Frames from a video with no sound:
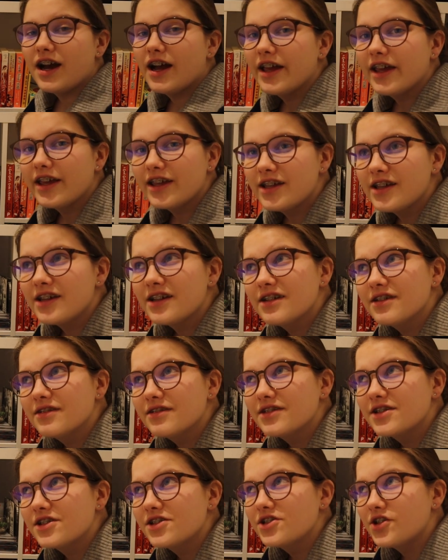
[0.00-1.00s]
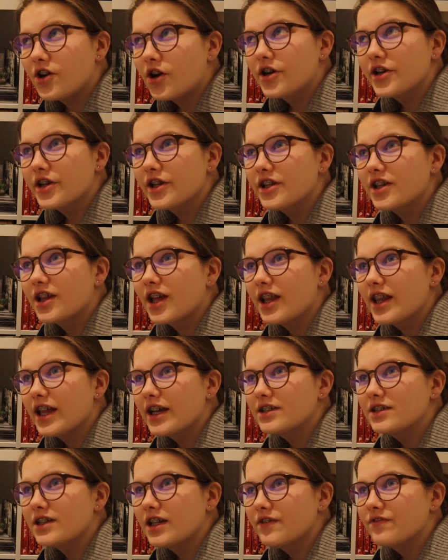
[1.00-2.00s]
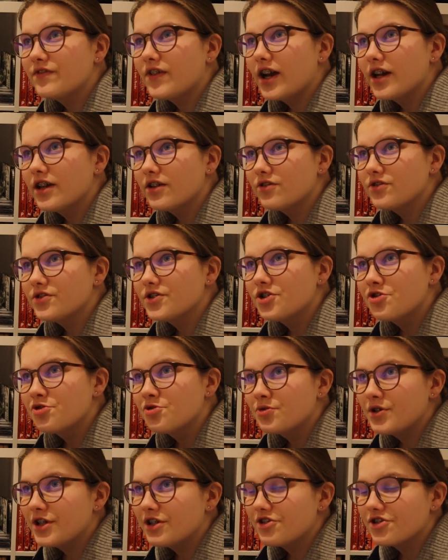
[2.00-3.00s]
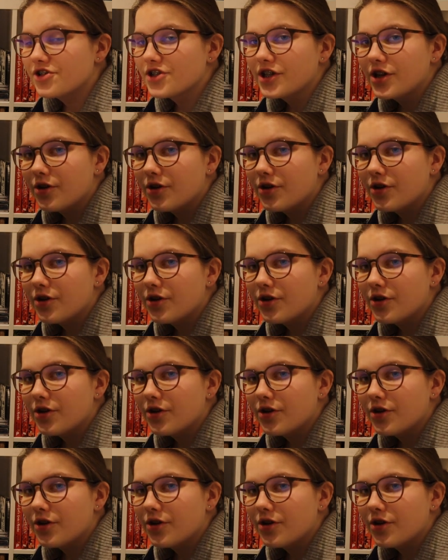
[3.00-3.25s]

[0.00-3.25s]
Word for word: I started collecting vinyls 2 years